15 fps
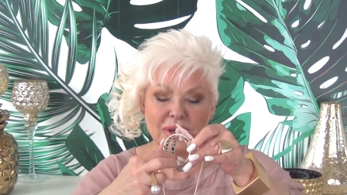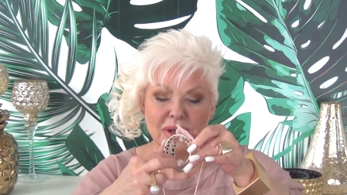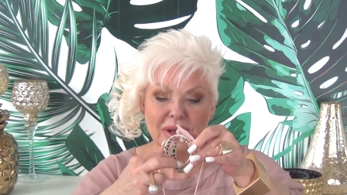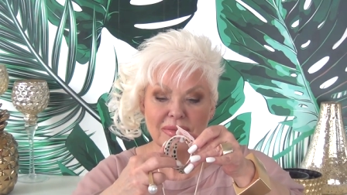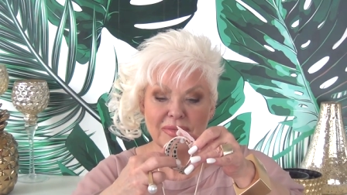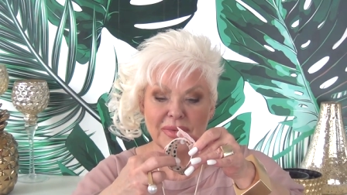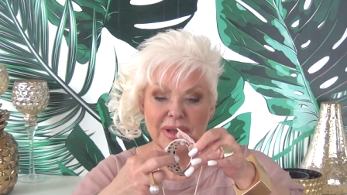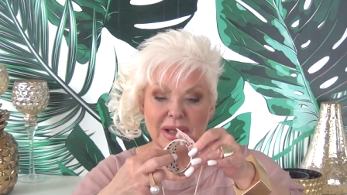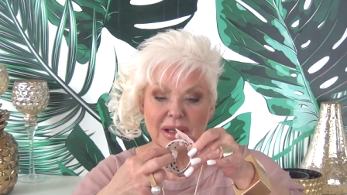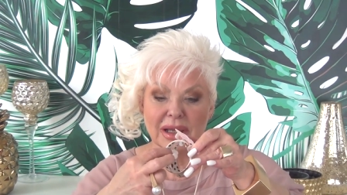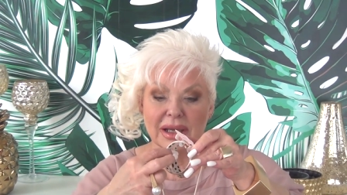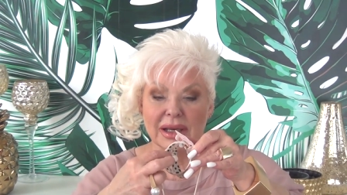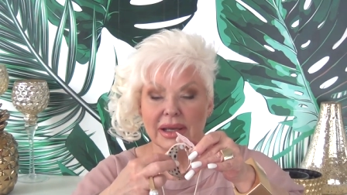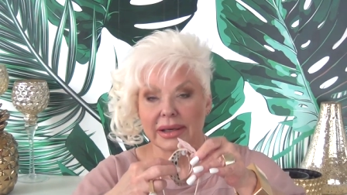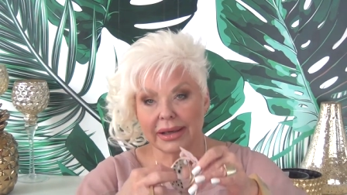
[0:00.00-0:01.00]
You can feel
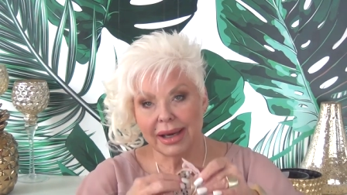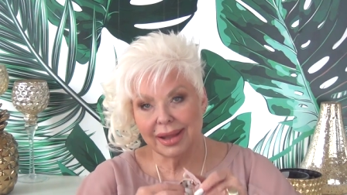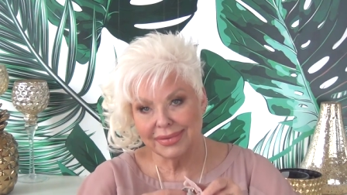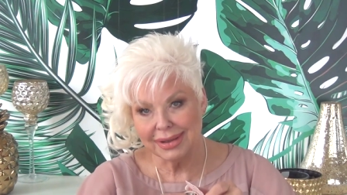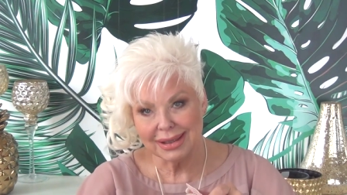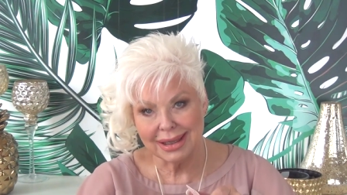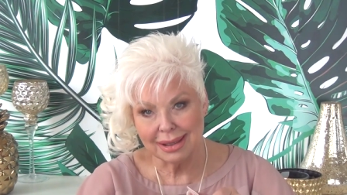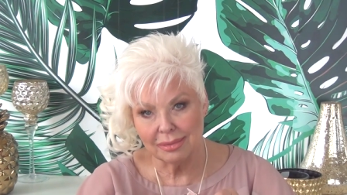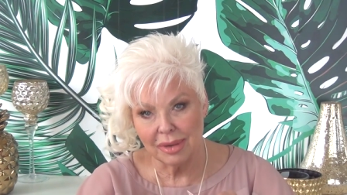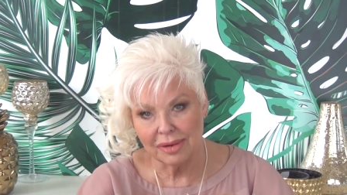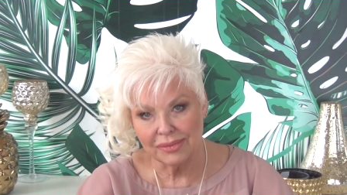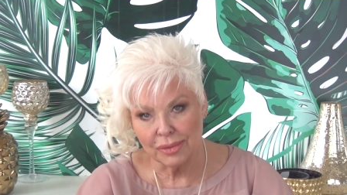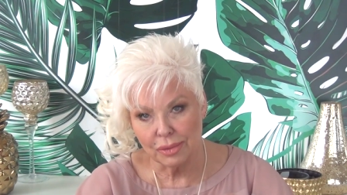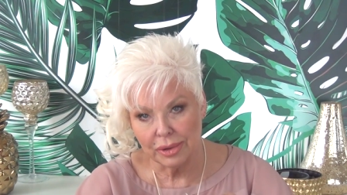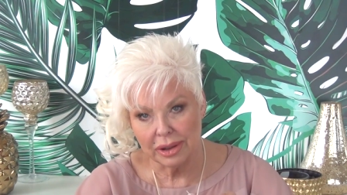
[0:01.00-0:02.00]
it. Not that it came
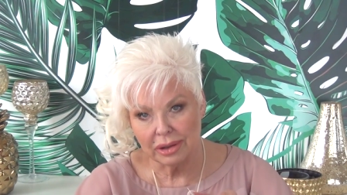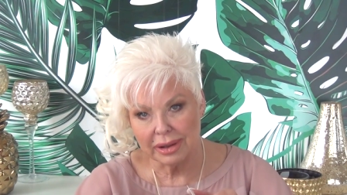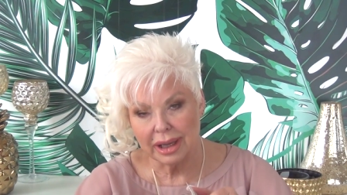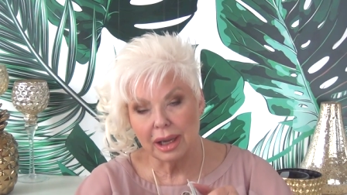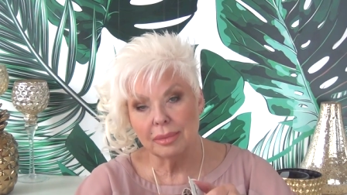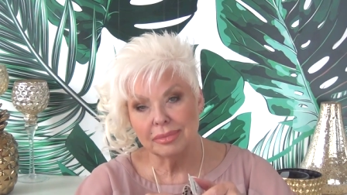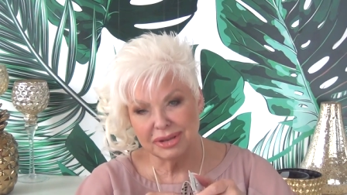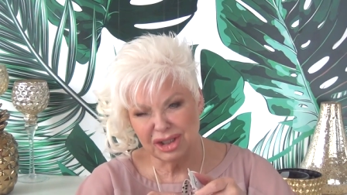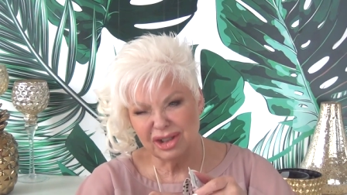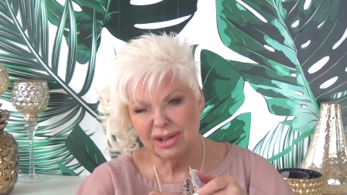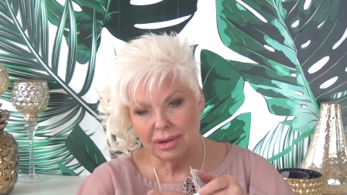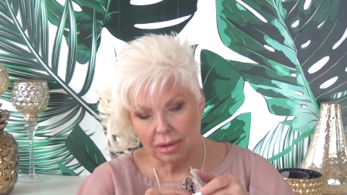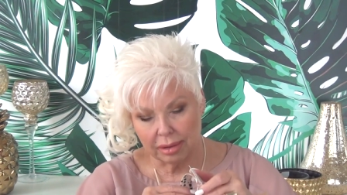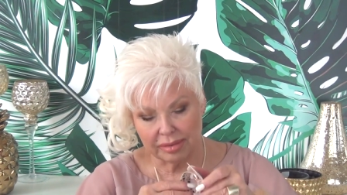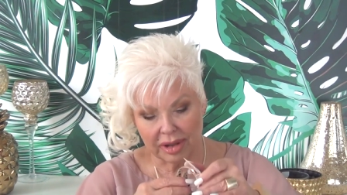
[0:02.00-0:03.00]
off a real cow, but you
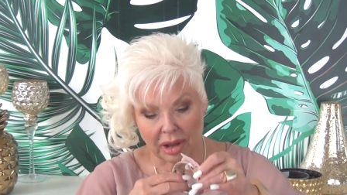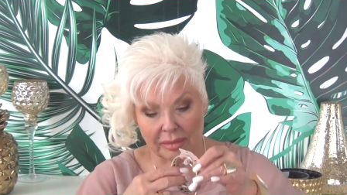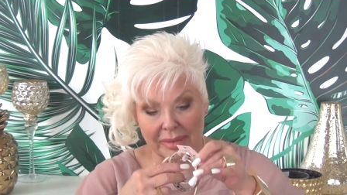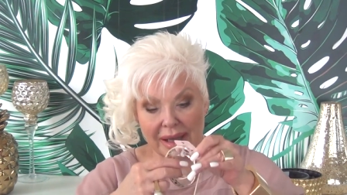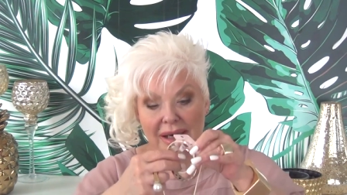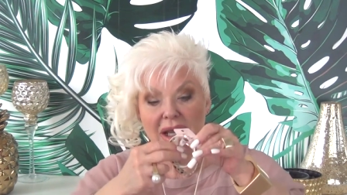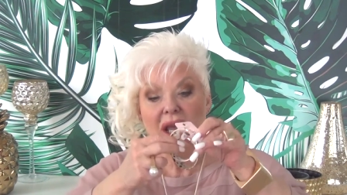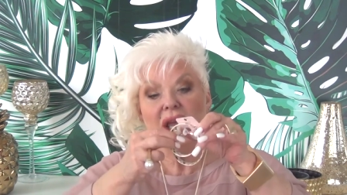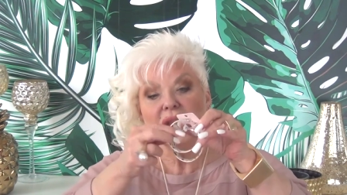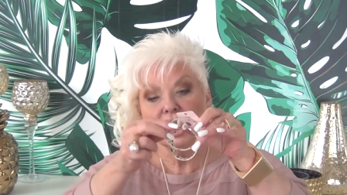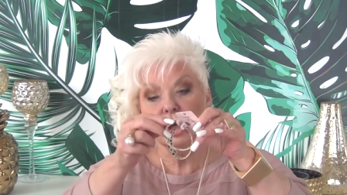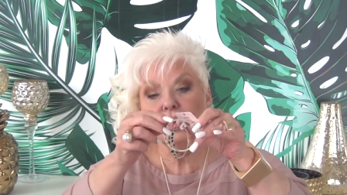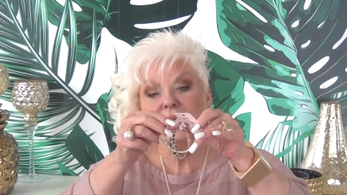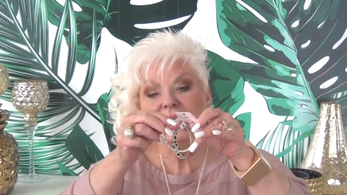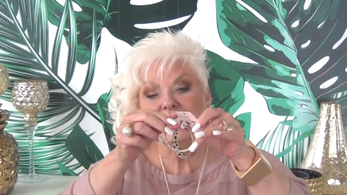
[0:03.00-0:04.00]
know what I'm talking about.
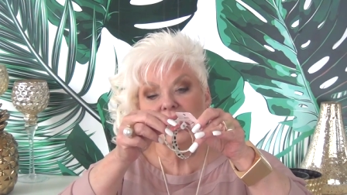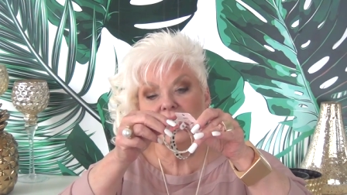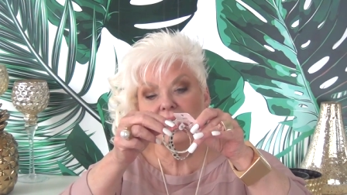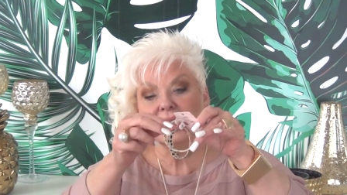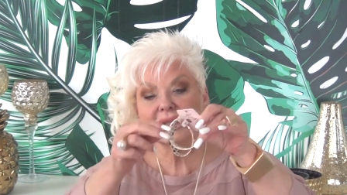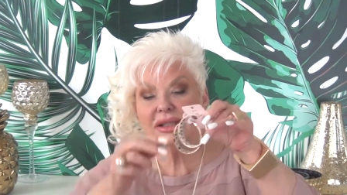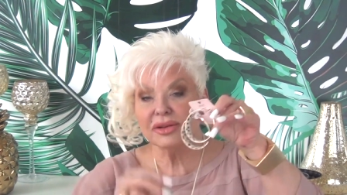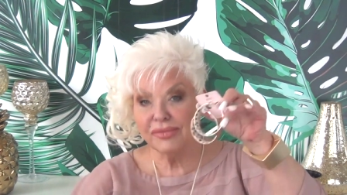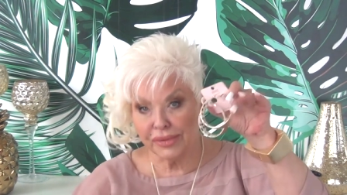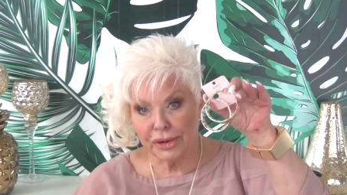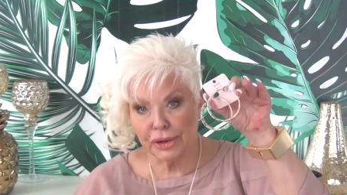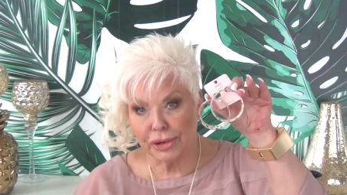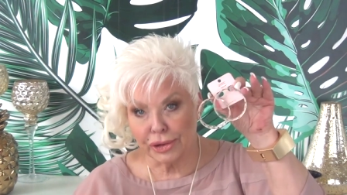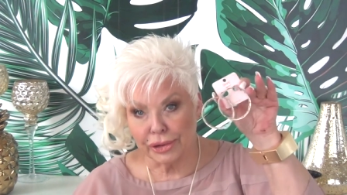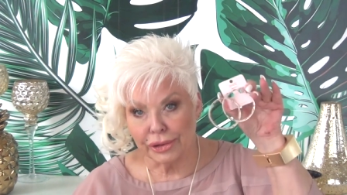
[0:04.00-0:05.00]
You can tell it's a
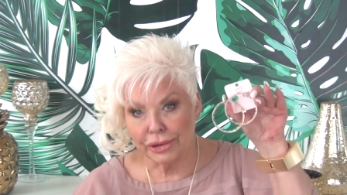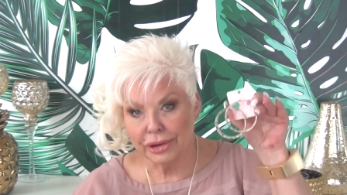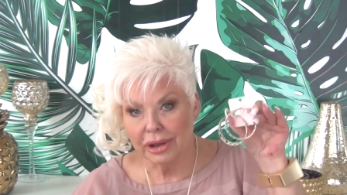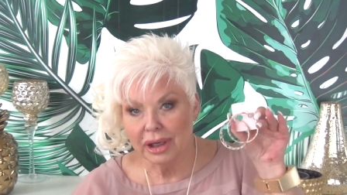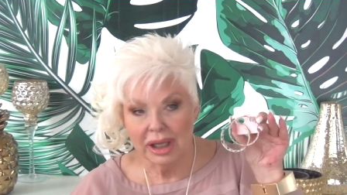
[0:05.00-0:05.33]
fur.